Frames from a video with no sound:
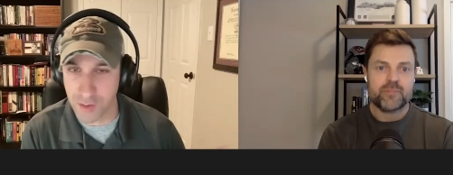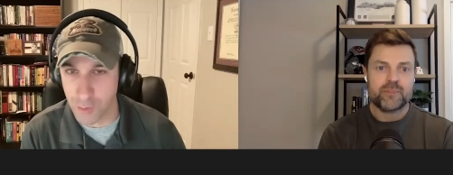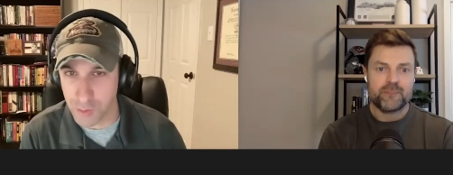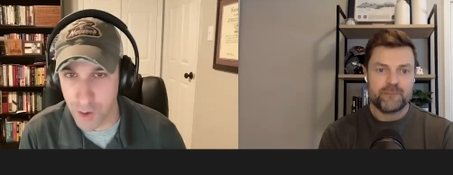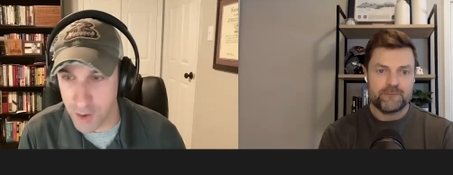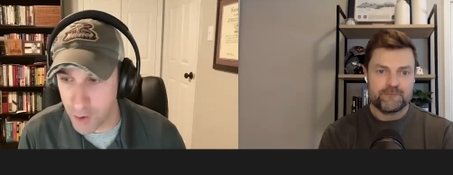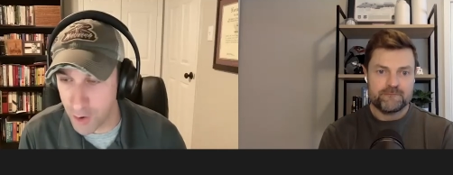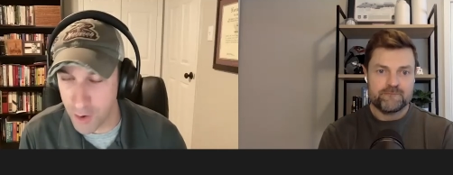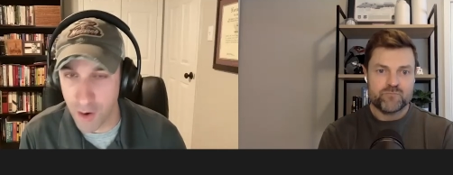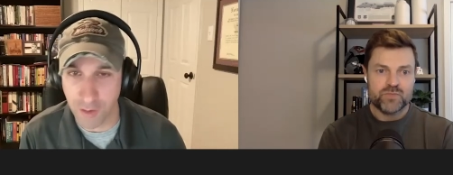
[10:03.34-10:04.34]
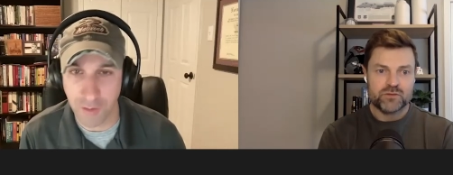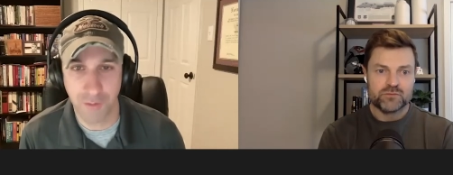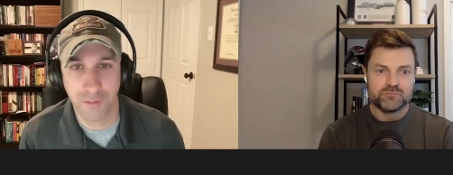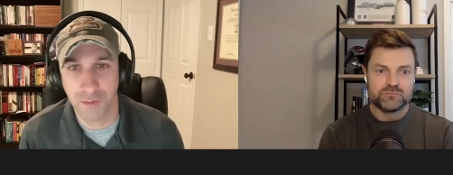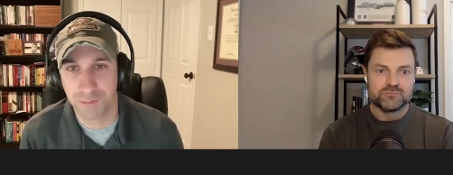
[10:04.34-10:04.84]
Speaker 1: goes on and on and on.
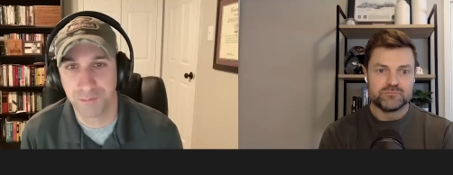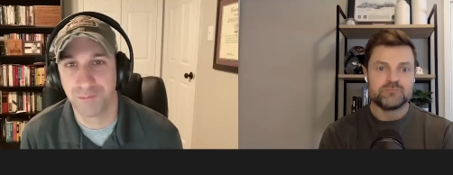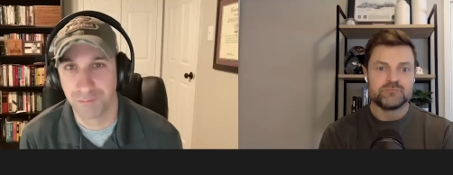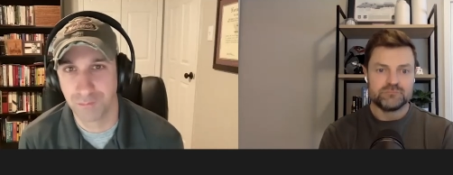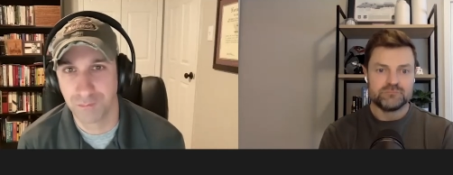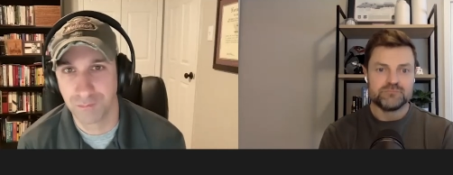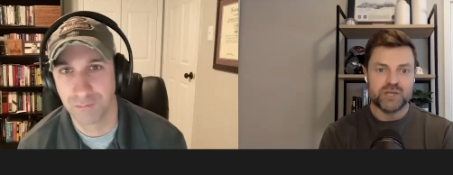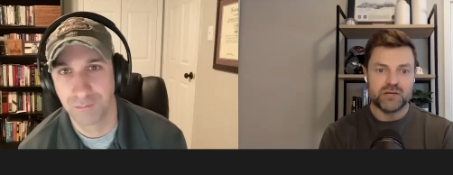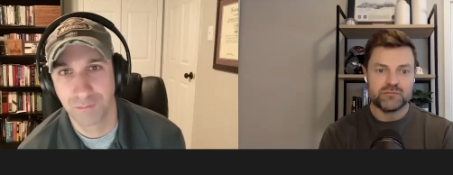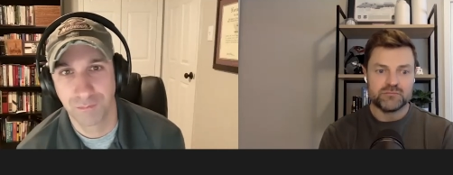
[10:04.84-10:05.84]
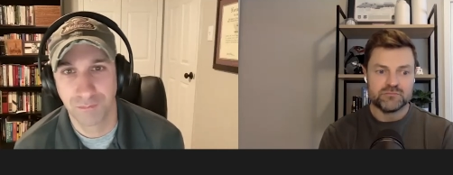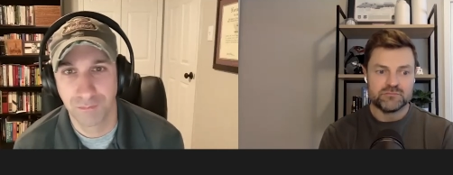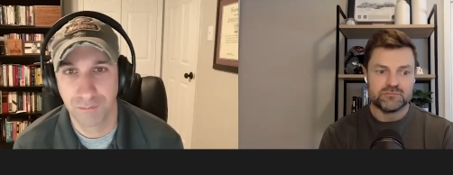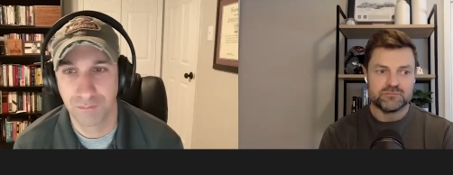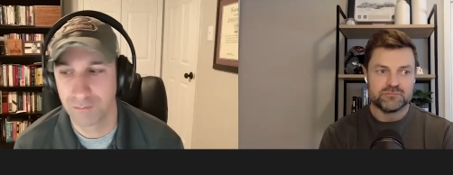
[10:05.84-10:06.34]
Speaker 2: Yeah,
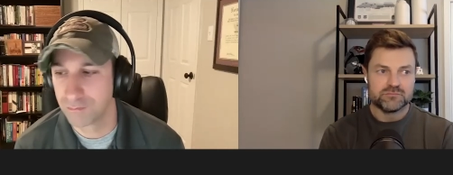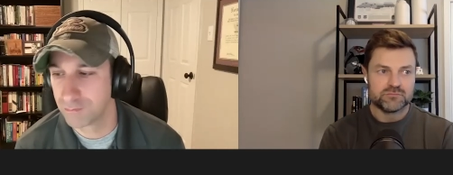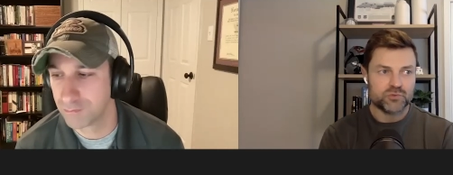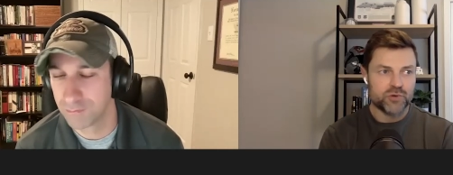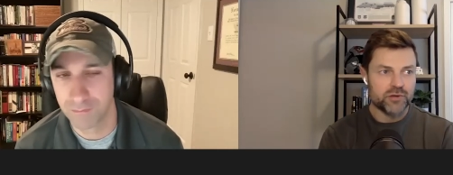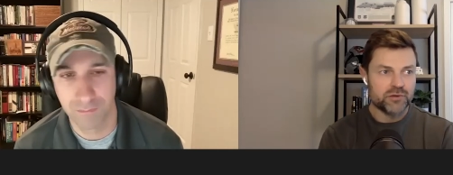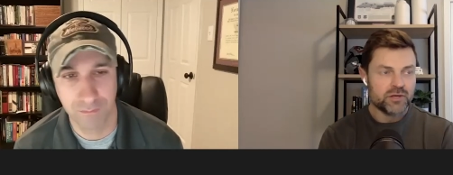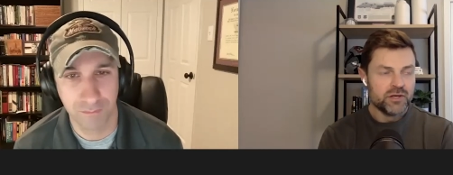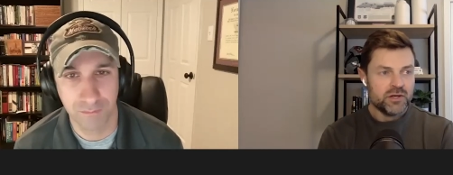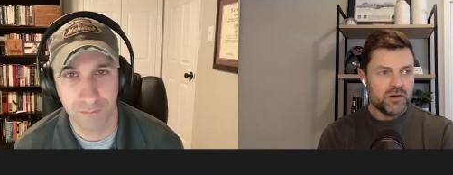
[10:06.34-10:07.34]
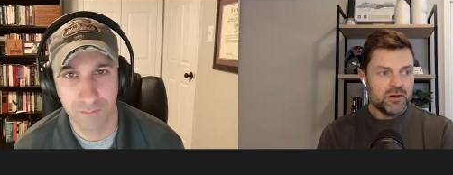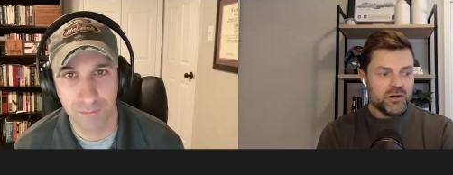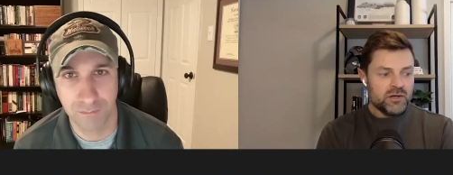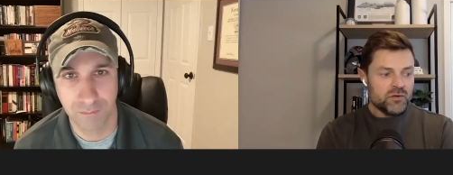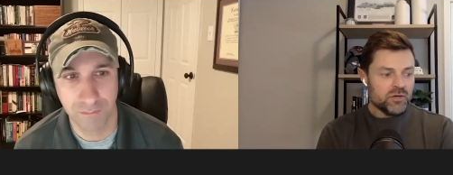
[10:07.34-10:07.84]
great.
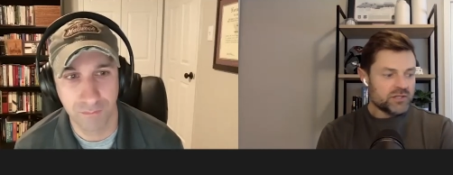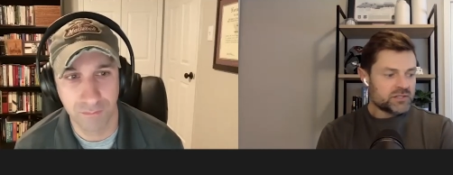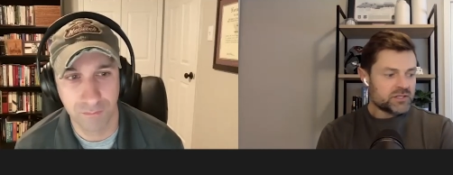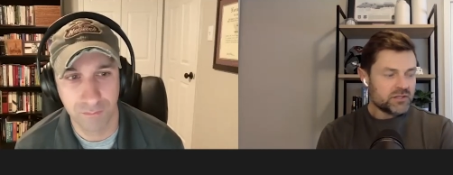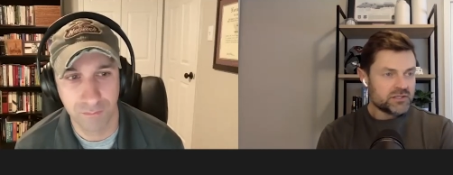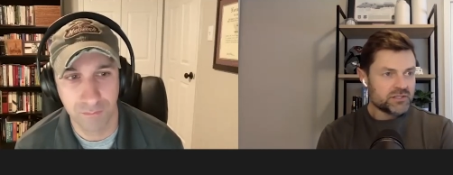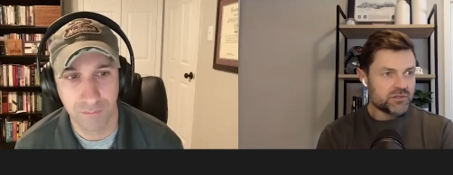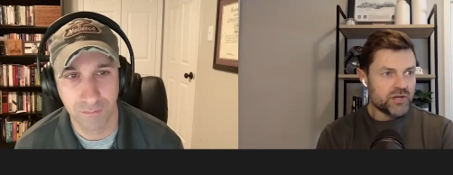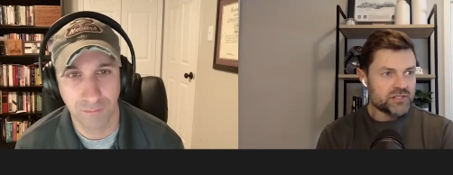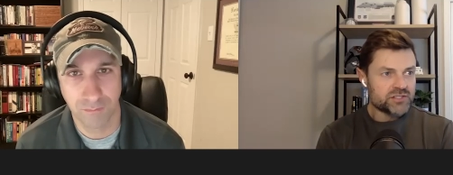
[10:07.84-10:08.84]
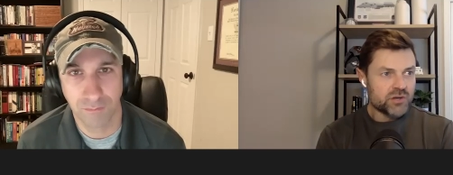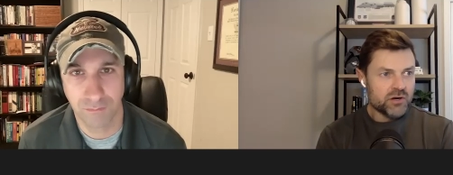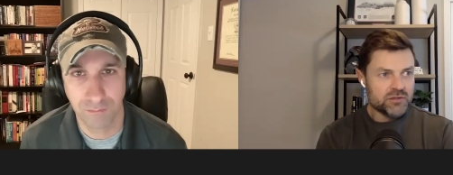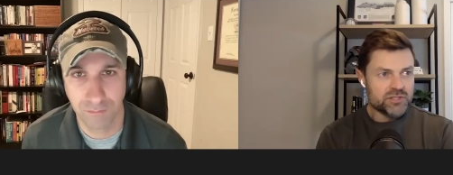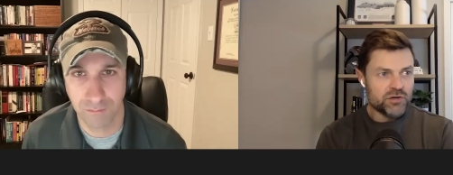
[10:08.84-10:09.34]
Well, that's that's a great
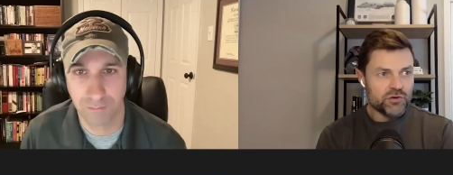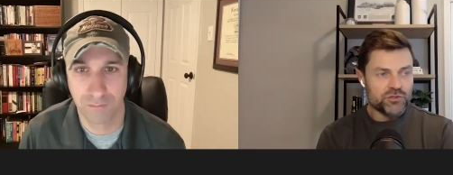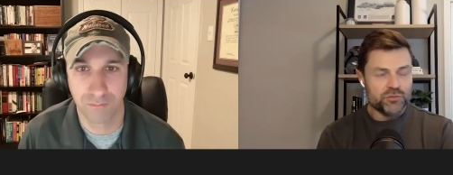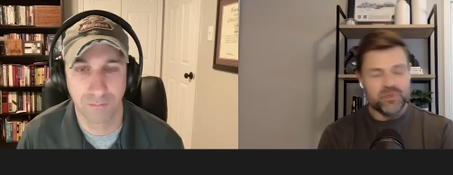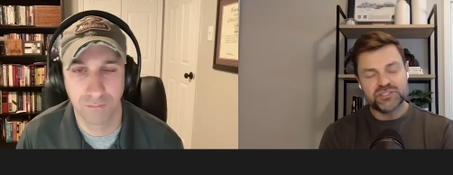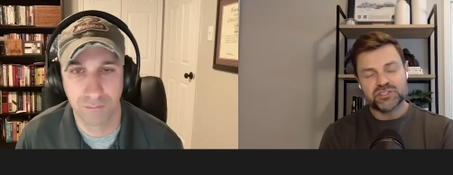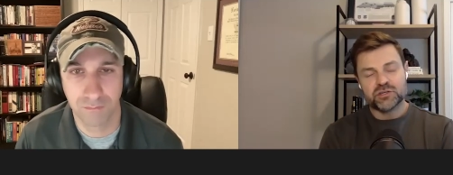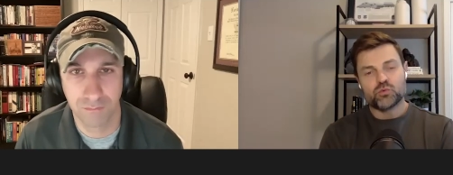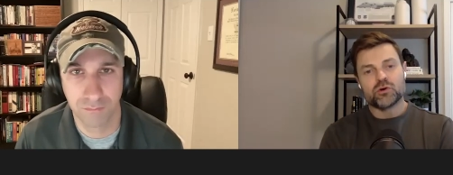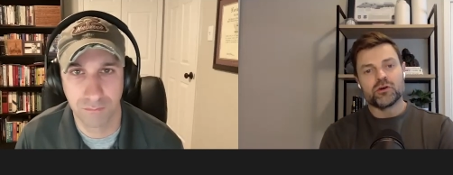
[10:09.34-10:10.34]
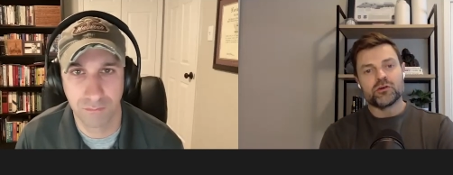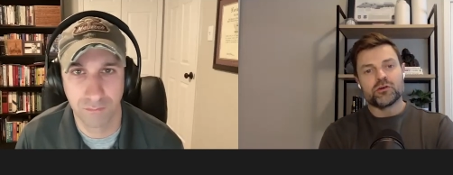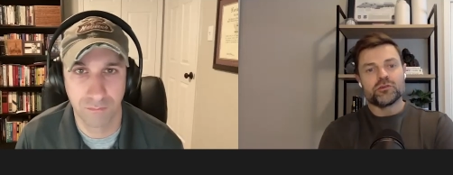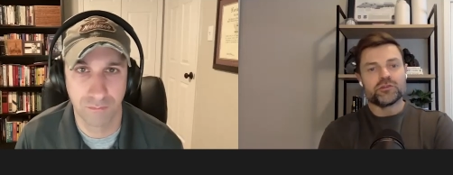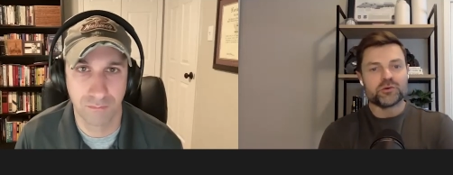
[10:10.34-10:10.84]
start. So you mentioned a word
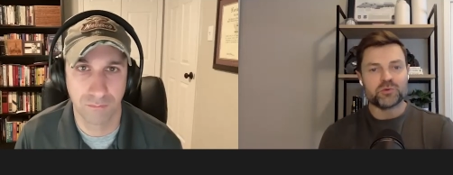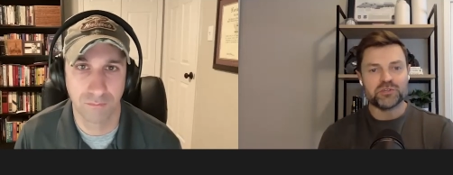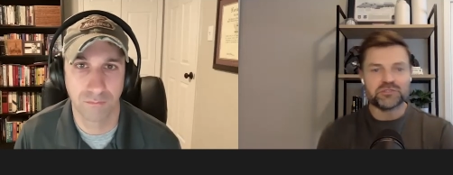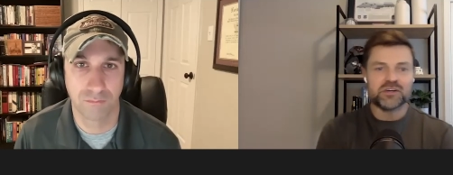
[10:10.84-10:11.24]
earlier when you were